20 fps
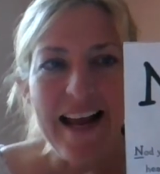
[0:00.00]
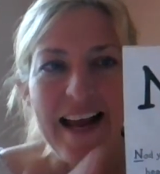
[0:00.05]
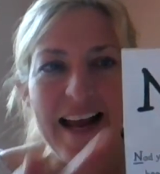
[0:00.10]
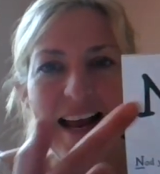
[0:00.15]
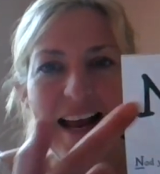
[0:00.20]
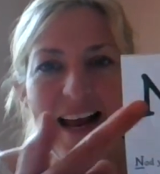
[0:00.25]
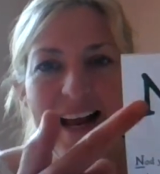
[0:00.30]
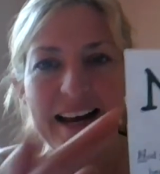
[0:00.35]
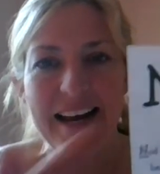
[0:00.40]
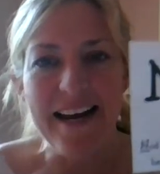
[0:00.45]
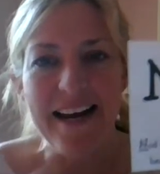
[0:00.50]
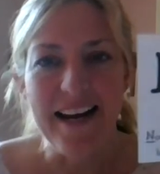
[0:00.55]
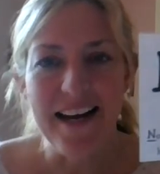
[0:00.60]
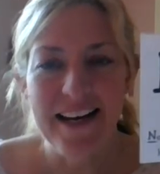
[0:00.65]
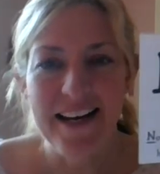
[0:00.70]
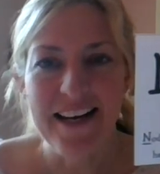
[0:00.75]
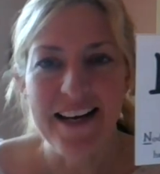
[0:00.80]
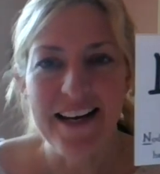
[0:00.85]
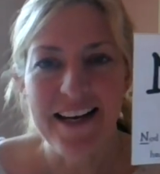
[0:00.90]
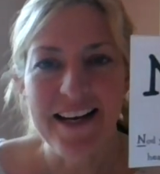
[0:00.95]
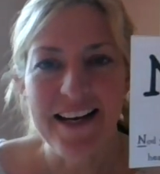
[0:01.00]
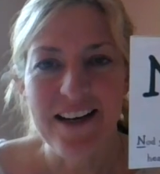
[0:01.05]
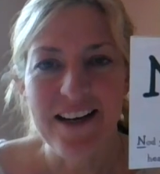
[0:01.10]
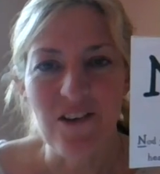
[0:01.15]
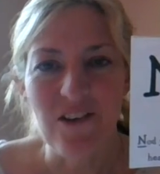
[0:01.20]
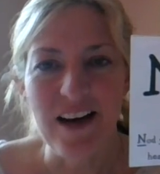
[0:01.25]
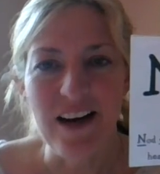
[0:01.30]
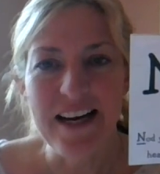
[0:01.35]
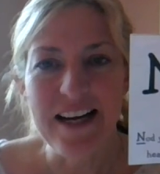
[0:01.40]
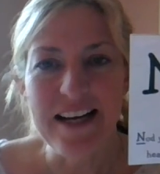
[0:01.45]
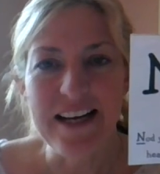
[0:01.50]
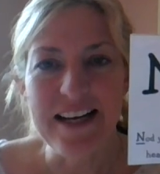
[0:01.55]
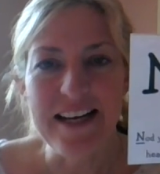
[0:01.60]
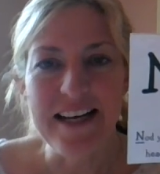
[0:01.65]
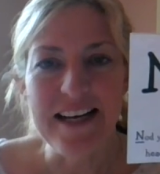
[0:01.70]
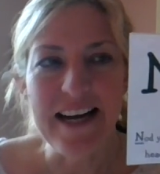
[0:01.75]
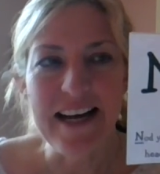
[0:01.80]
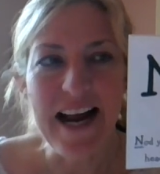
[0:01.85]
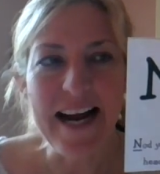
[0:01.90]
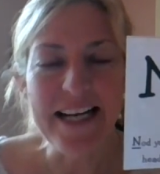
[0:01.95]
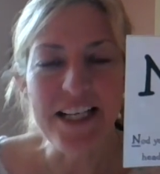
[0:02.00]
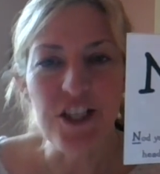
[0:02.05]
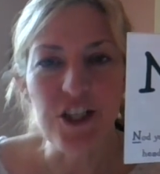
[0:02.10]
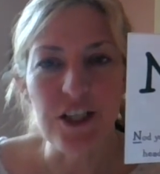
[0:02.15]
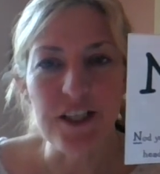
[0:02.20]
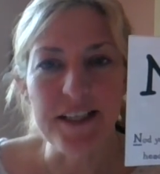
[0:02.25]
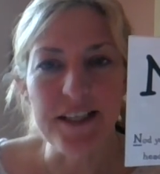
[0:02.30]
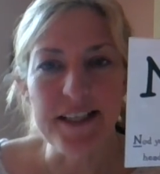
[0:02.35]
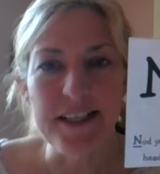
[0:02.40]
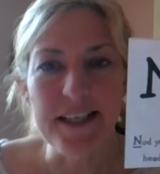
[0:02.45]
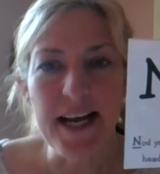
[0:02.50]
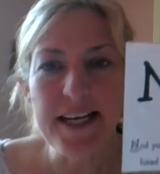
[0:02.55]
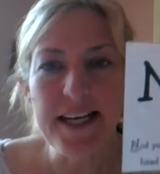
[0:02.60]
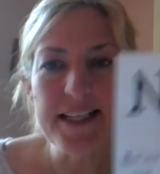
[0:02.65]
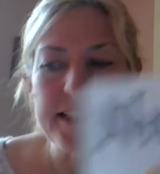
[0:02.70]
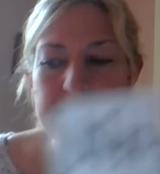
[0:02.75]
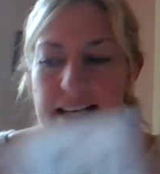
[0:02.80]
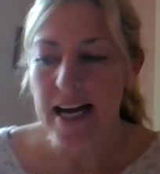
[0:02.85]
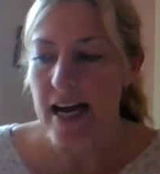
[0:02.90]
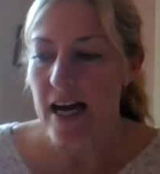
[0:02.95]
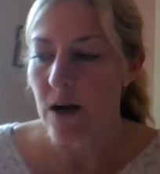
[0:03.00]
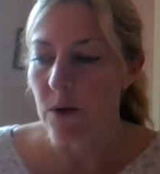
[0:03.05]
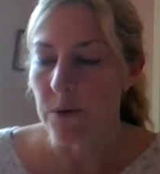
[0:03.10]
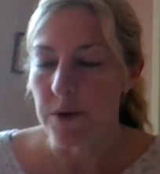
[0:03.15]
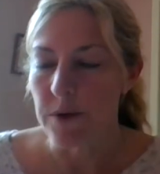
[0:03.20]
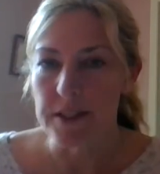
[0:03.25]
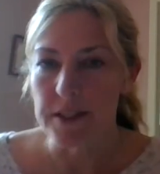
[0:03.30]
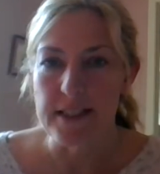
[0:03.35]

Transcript: N, right? Nigel Night Owl